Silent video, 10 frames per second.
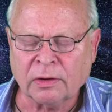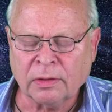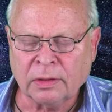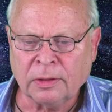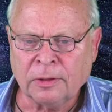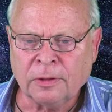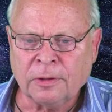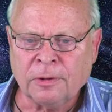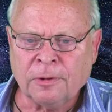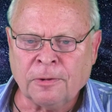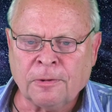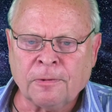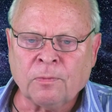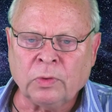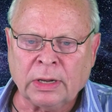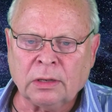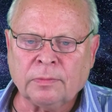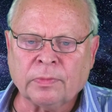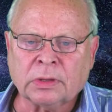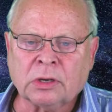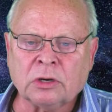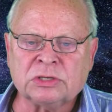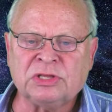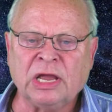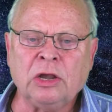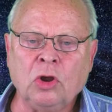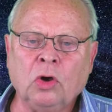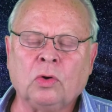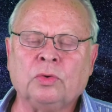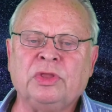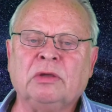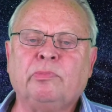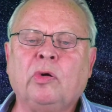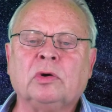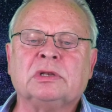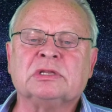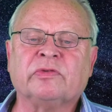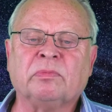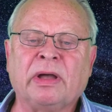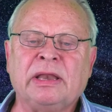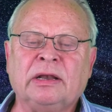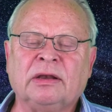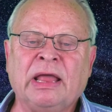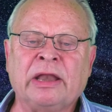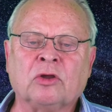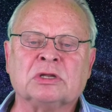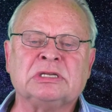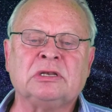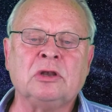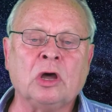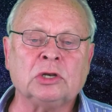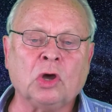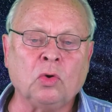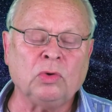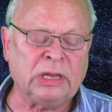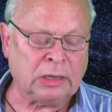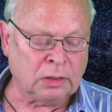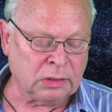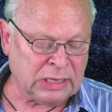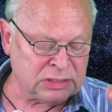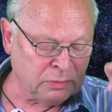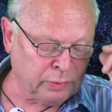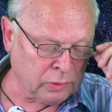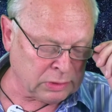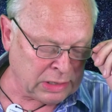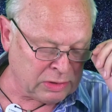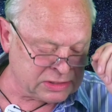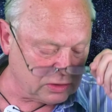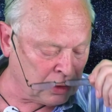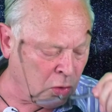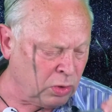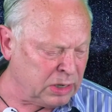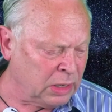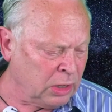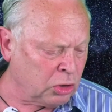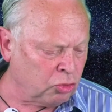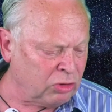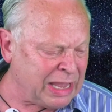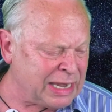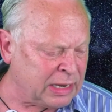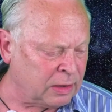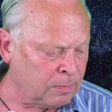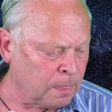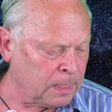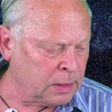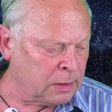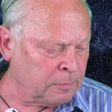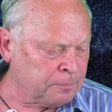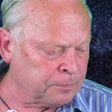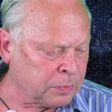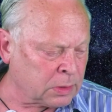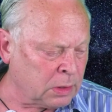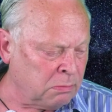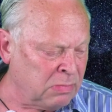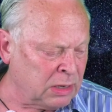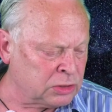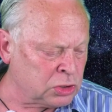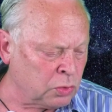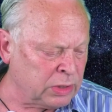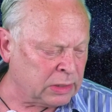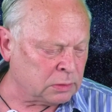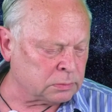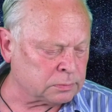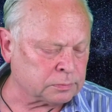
there. Well, because they know the importance of the pineal gland, because it's not only, that's important now, it's not only creating melatonin,